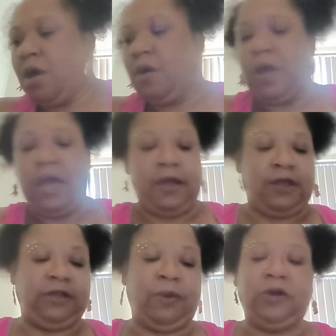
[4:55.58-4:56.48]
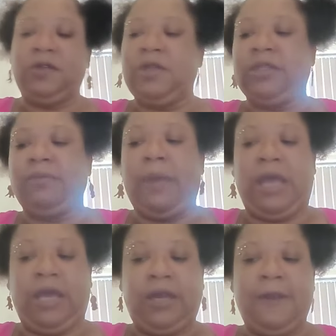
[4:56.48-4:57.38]
Okay, this person is
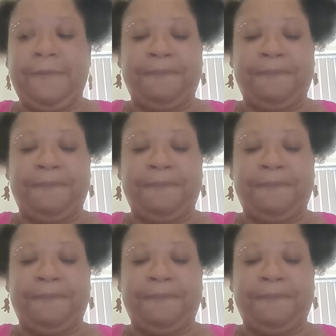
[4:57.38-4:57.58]
mad.